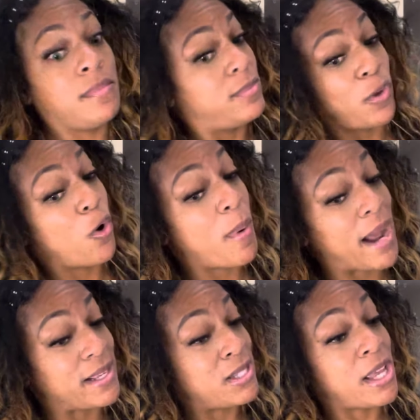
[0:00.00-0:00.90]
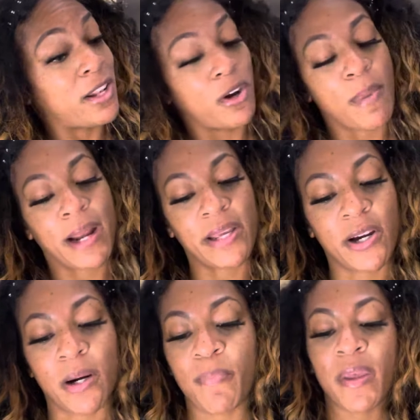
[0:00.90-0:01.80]
nobody set nobody
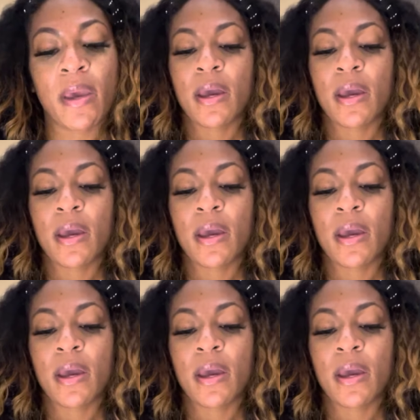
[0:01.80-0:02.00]
up.